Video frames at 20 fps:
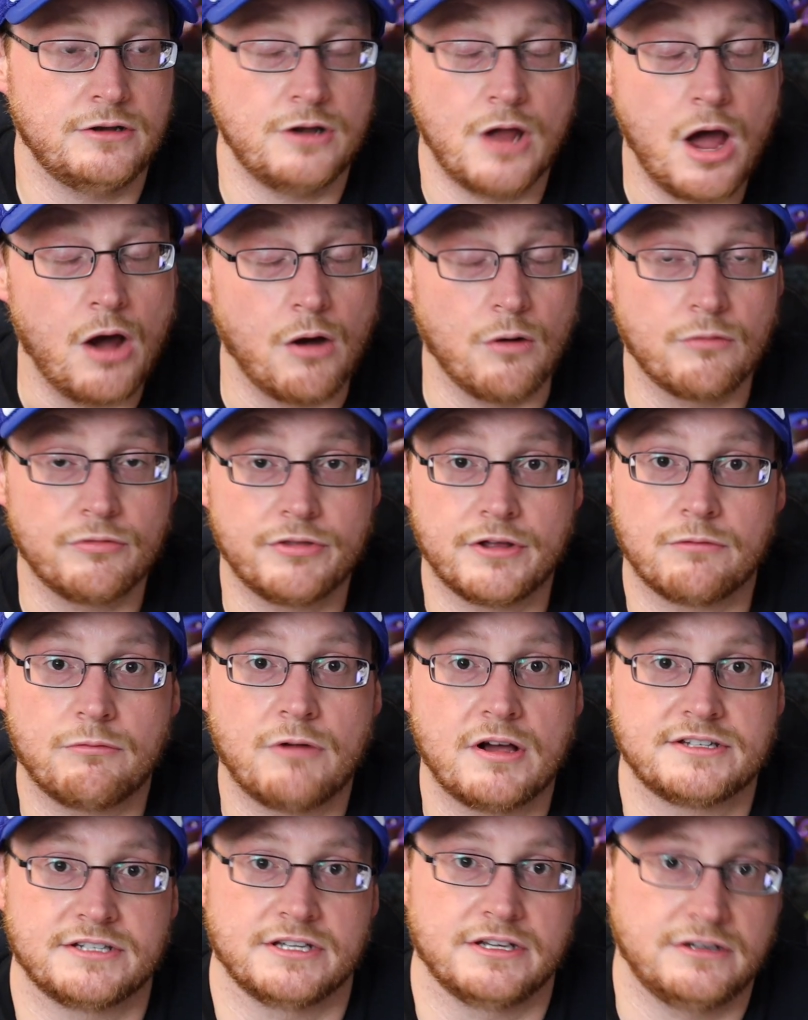No, there
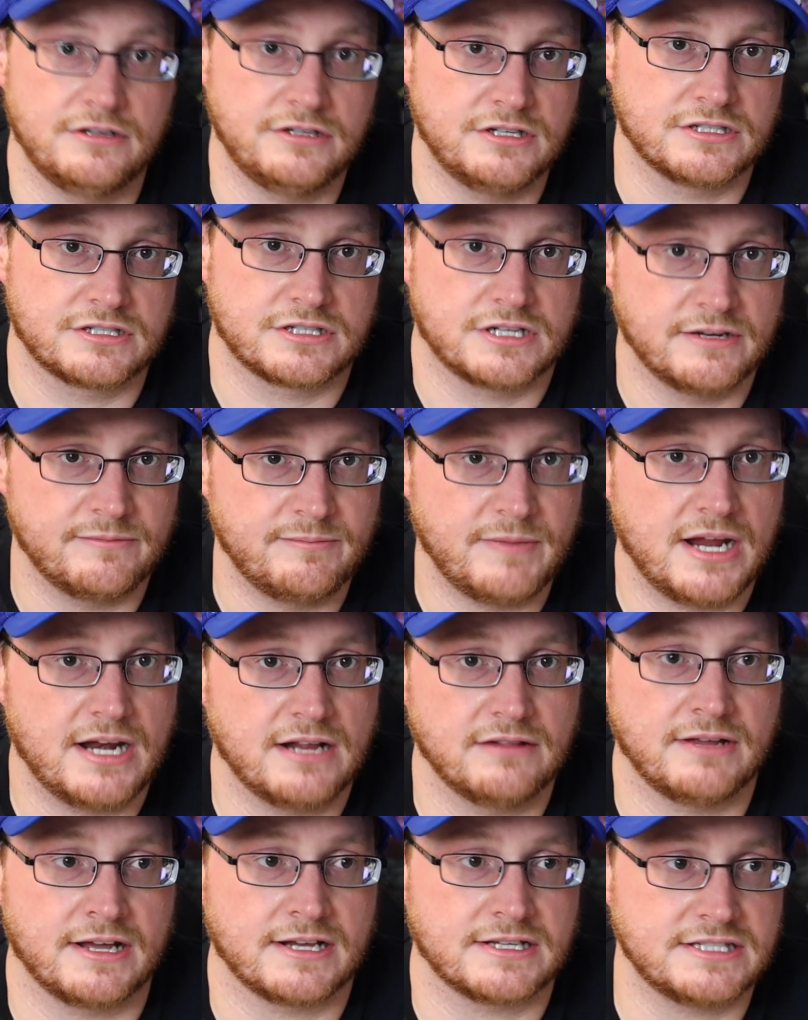wasn't. You just could have made
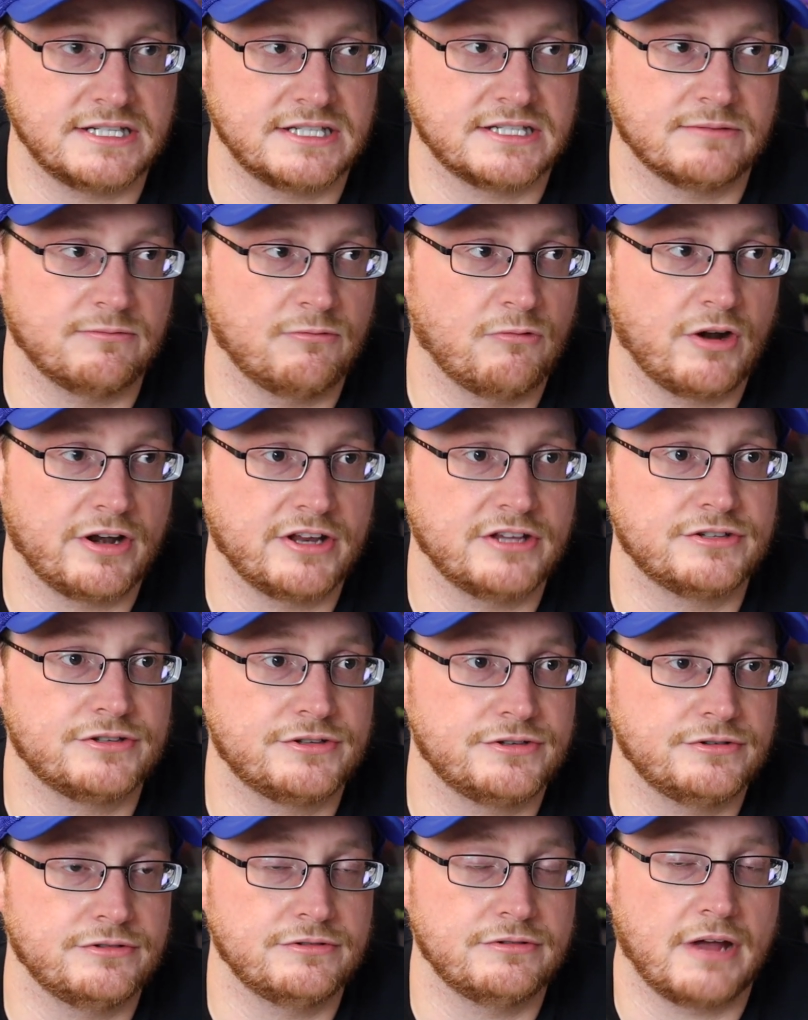it like Season 1 and
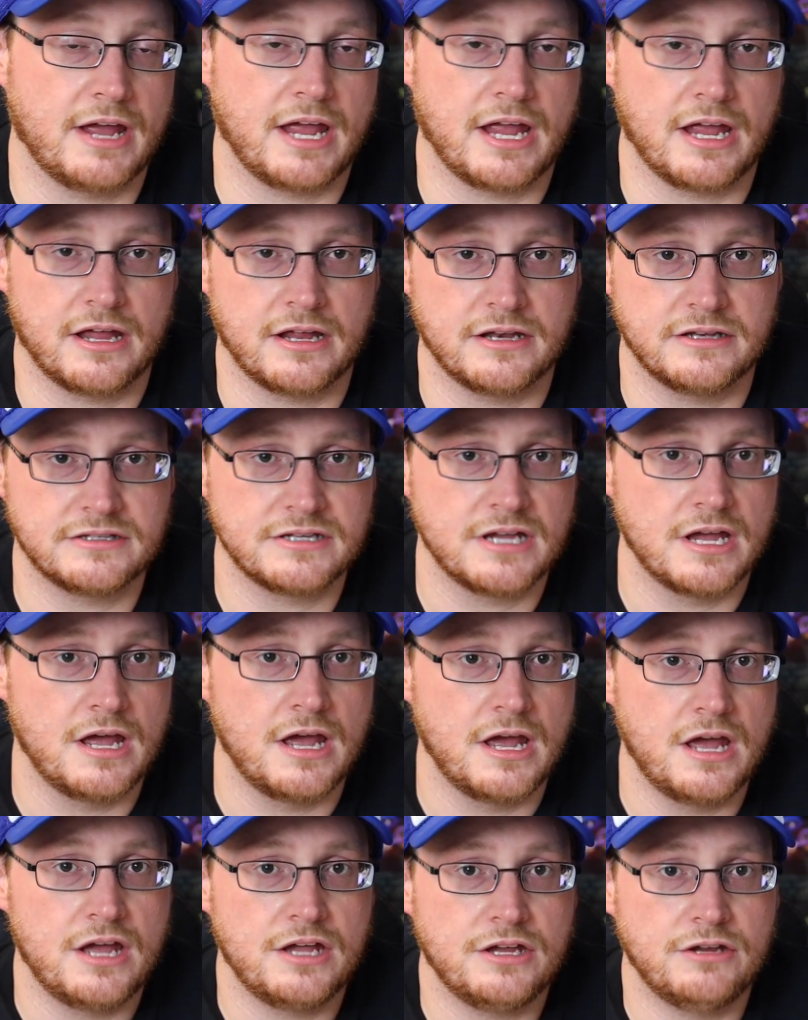2, and
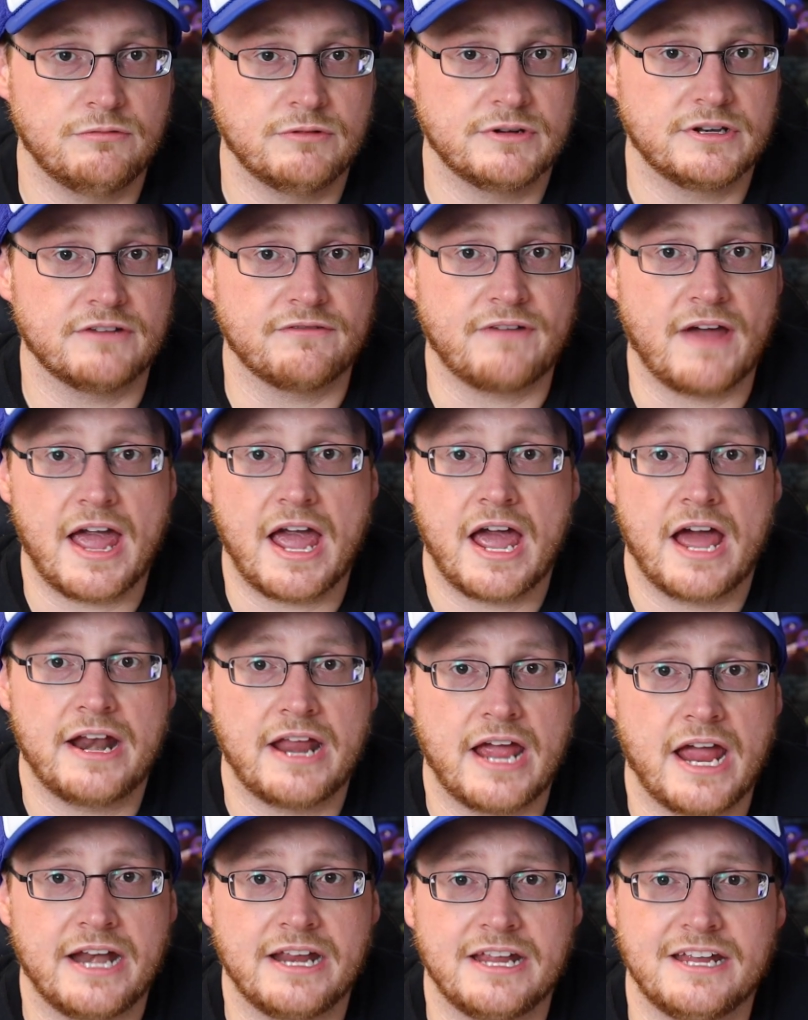you wouldn't have had
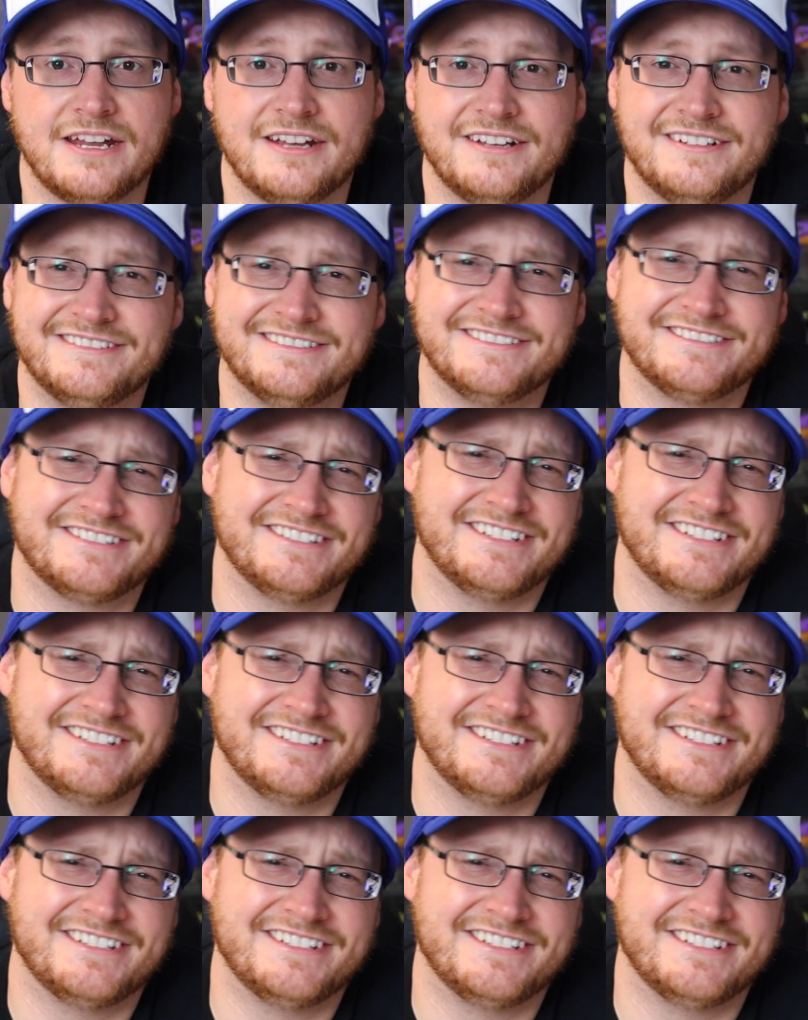any,